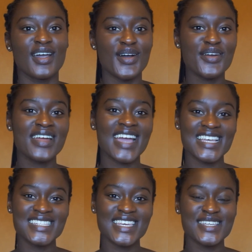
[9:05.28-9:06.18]
Alright
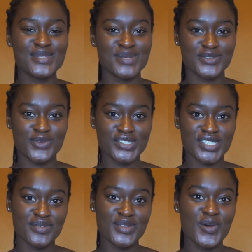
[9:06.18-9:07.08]
guys, thank you so much for watching.
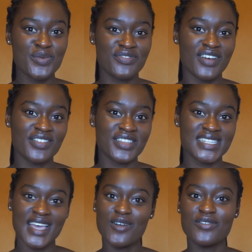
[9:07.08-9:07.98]
I really hope you found this
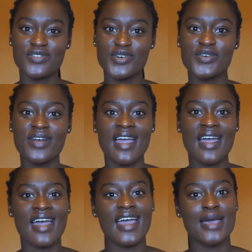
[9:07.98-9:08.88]
helpful.
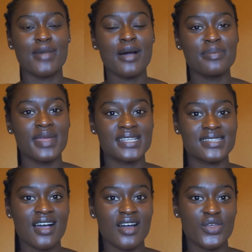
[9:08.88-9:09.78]
Up next
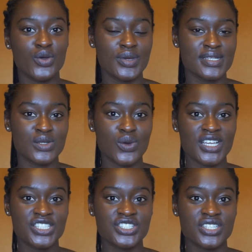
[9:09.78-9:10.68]
are the quiz
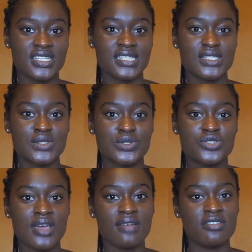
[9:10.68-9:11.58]
questions. So
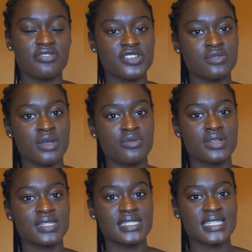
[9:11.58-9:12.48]
try and refresh your memory
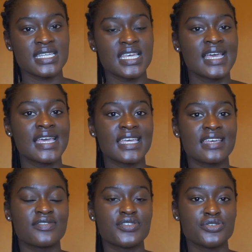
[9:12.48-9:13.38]
and see
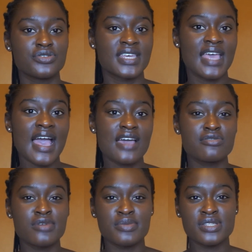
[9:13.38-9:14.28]
if you can
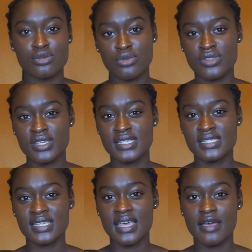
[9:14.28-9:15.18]
remember some of these